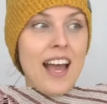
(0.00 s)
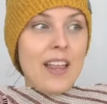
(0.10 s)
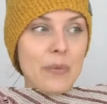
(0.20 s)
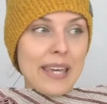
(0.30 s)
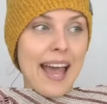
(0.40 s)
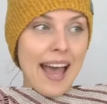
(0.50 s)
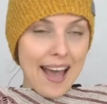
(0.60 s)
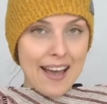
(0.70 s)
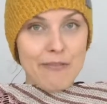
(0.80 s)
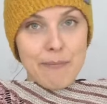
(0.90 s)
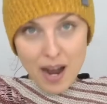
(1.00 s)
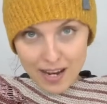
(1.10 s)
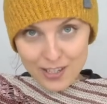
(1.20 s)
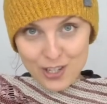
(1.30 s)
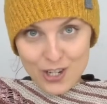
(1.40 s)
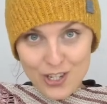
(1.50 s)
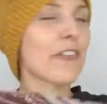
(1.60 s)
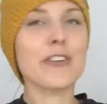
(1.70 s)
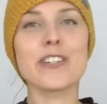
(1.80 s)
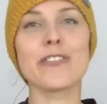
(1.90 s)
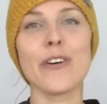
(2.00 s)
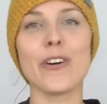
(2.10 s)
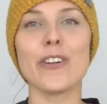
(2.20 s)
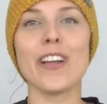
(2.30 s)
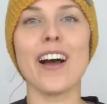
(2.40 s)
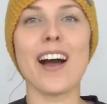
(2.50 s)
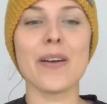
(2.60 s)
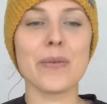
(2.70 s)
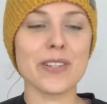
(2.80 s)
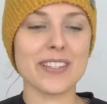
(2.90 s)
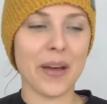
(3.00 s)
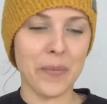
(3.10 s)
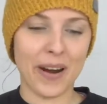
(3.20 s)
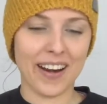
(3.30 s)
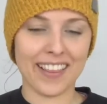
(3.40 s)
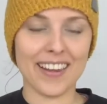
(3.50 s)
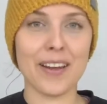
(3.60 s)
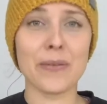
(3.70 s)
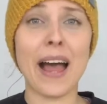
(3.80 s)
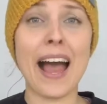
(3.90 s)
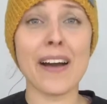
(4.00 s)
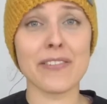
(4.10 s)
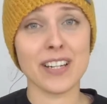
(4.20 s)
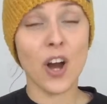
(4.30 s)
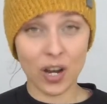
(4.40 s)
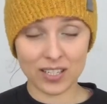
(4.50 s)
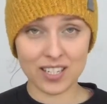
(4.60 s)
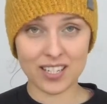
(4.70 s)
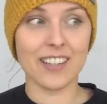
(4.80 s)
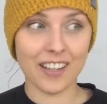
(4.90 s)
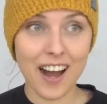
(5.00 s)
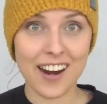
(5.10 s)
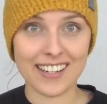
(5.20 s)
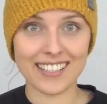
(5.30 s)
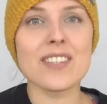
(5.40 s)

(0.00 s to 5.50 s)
And we have March. First of all, I wasn't aware that I will have to cut yarn.